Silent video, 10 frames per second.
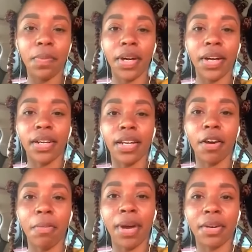wearing it
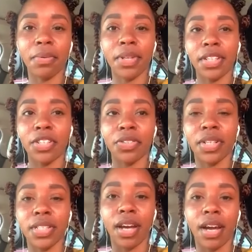no matter what the
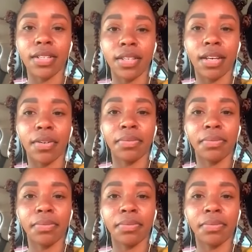trends are. So,